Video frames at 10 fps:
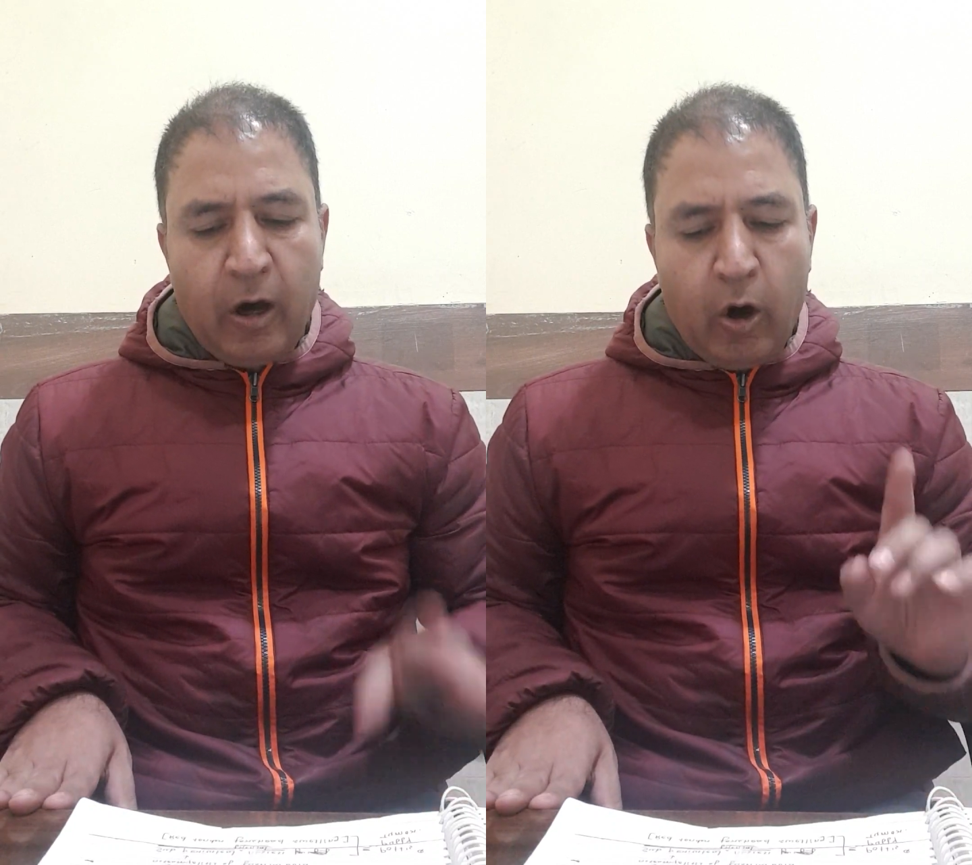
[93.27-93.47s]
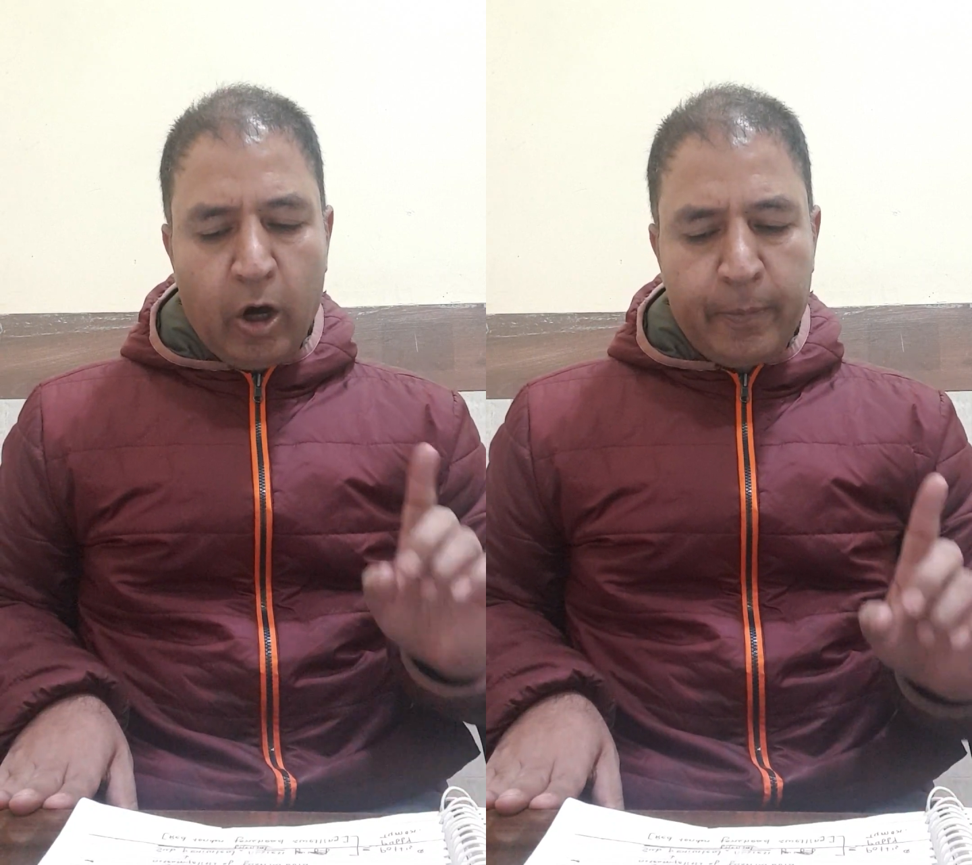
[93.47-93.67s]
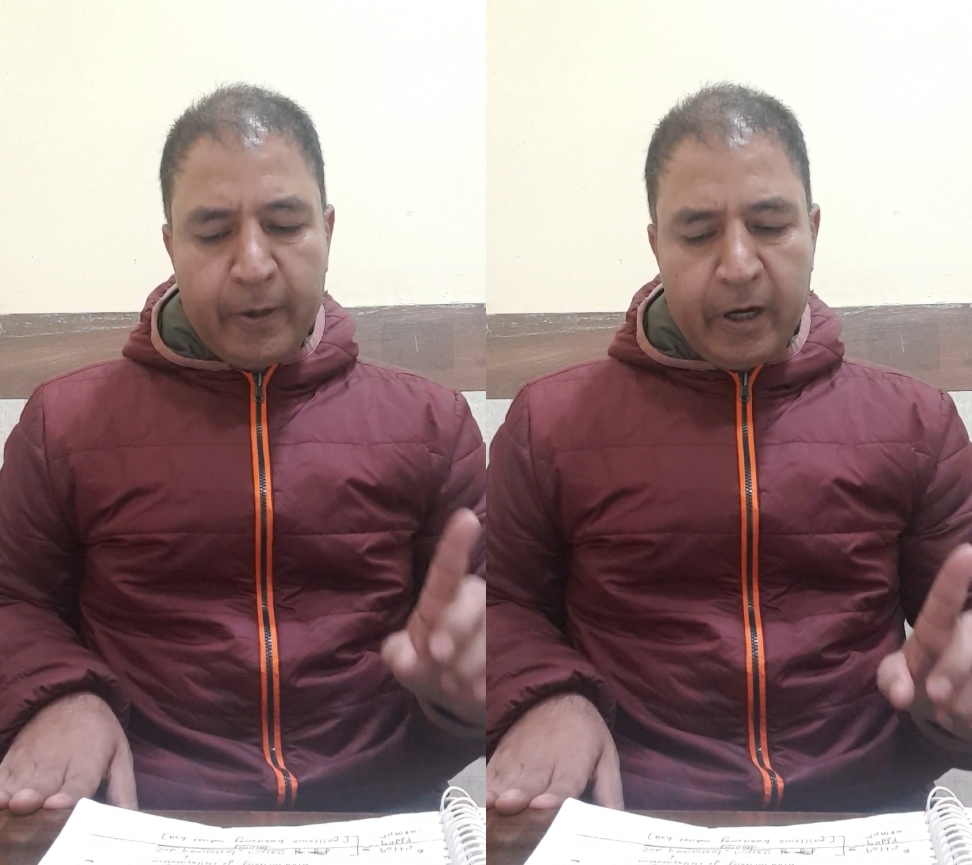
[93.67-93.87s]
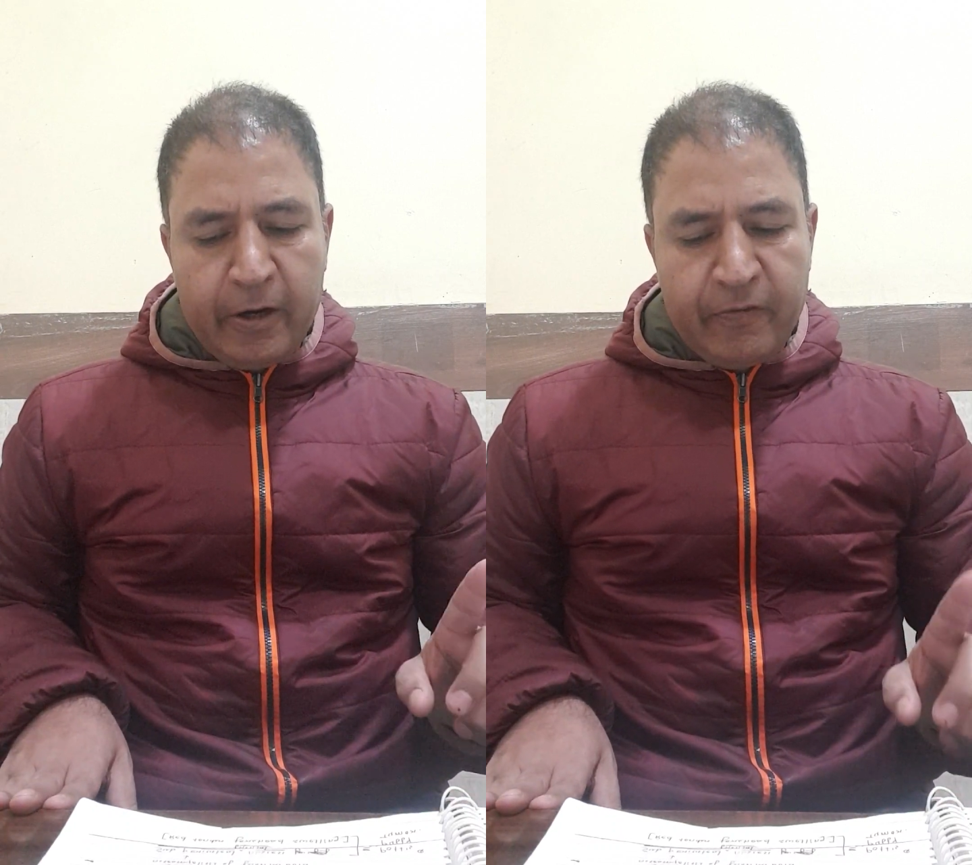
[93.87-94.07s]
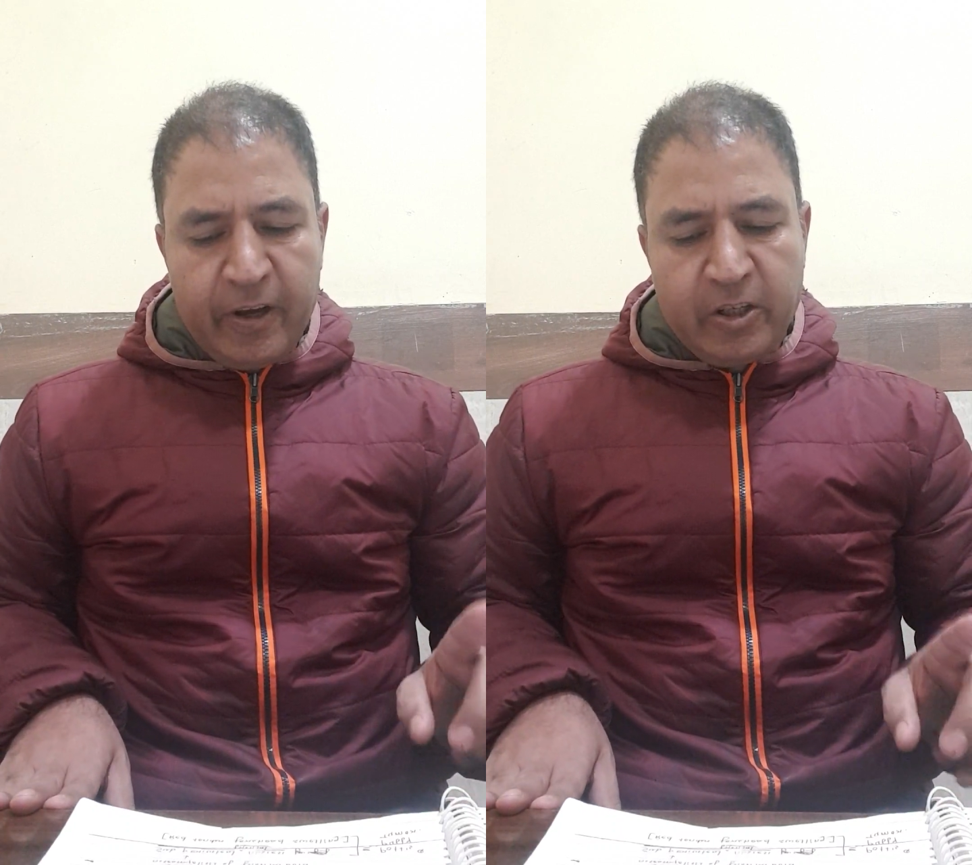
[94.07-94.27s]
orbital
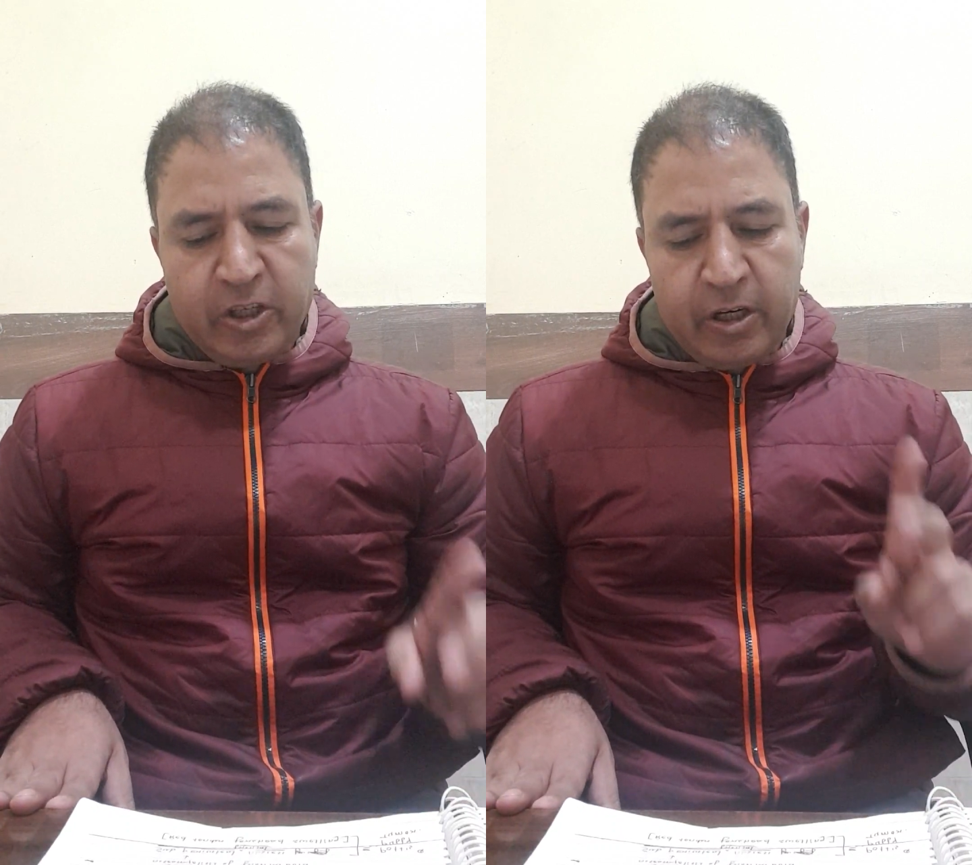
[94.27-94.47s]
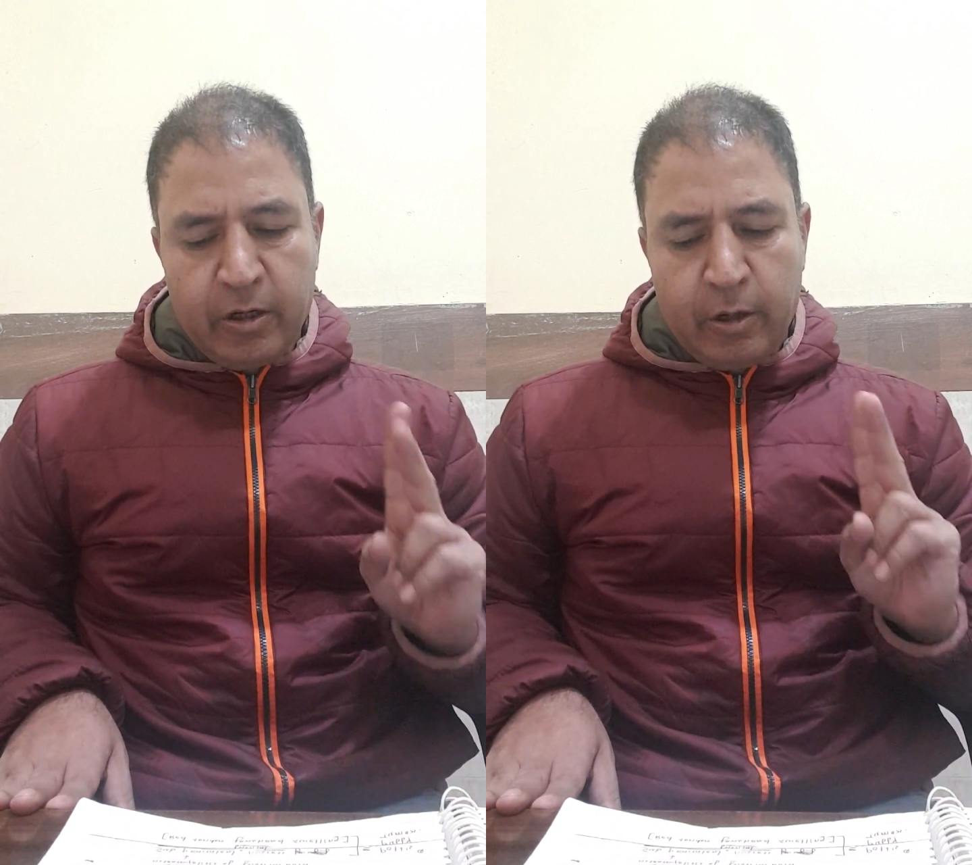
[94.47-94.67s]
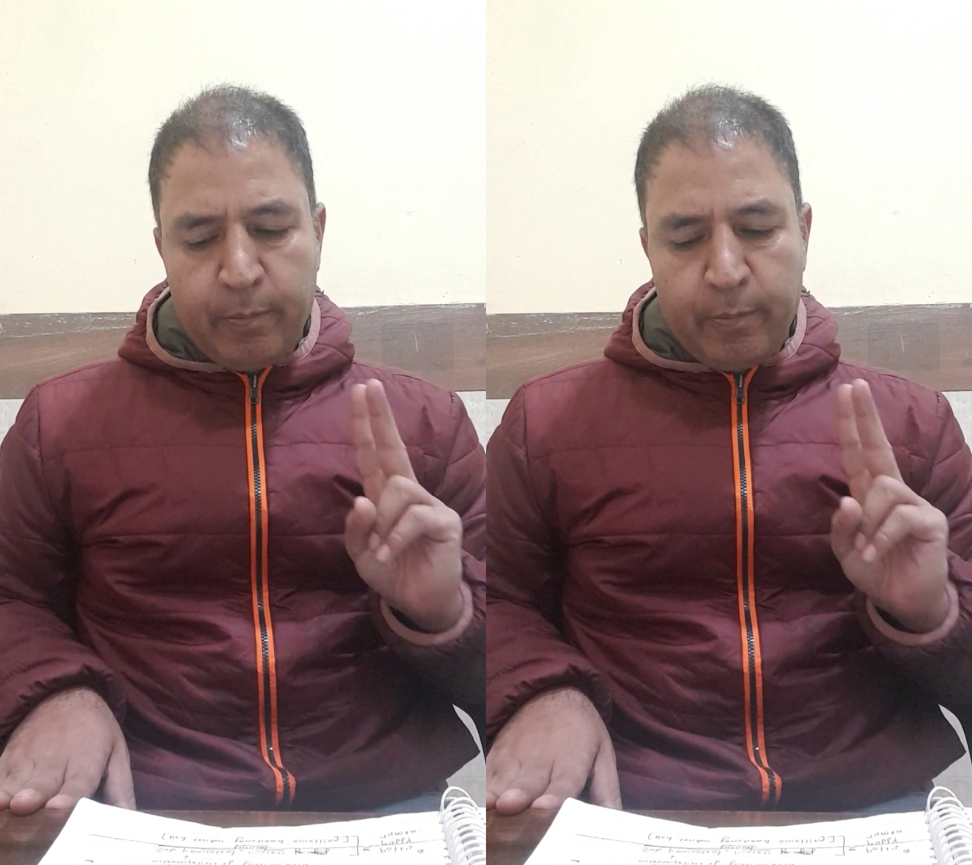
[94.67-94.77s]
infection,